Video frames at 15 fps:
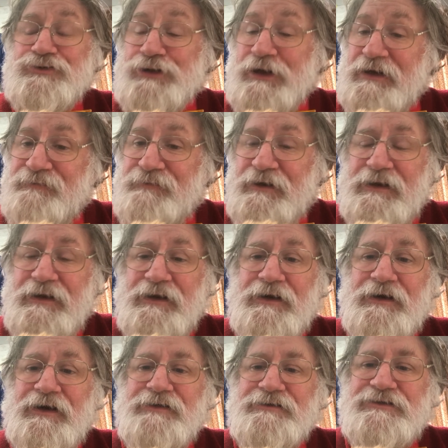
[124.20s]
tried very
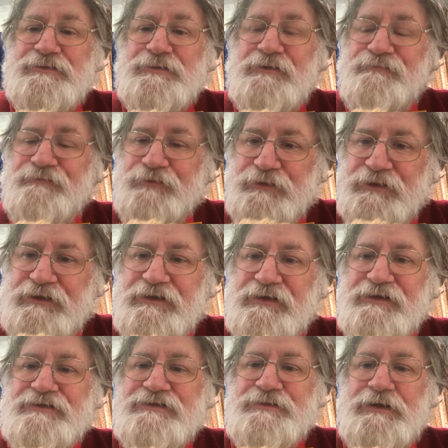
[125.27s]
hard to avoid
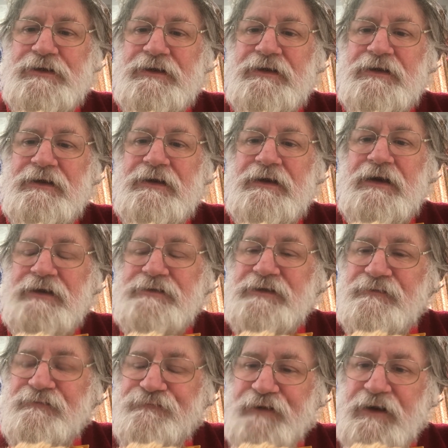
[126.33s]
answering and
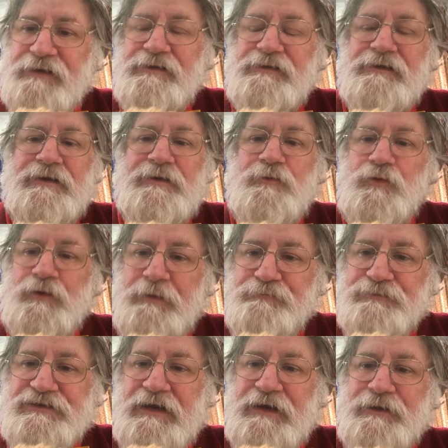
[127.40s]
then finally
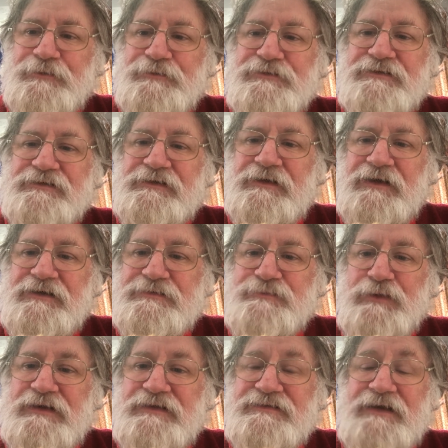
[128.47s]
wimped out at the last
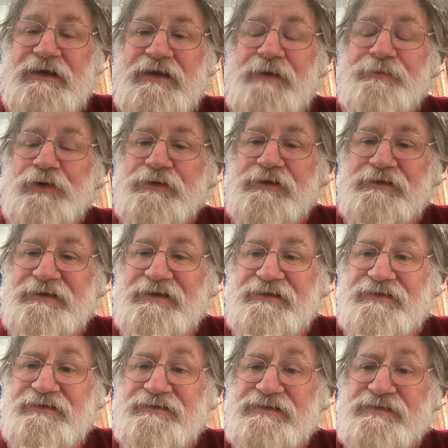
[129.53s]
minute, saying, I'm not going to
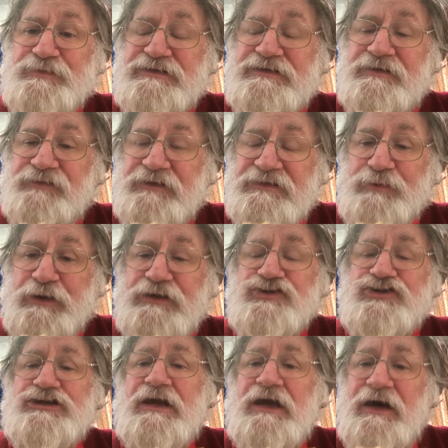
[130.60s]
get into specifics, because
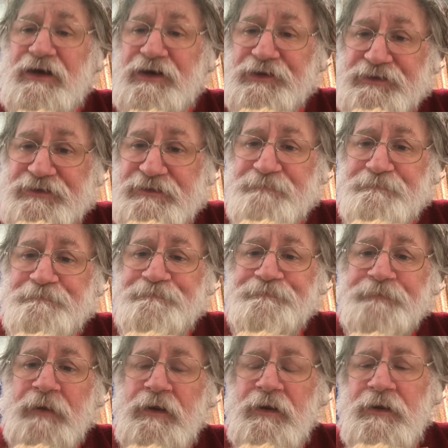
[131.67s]
she can't.
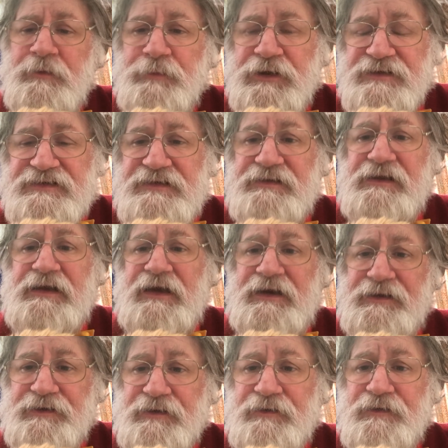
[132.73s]
Because in the
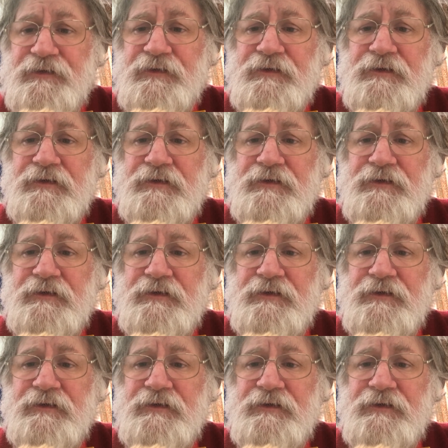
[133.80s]
end,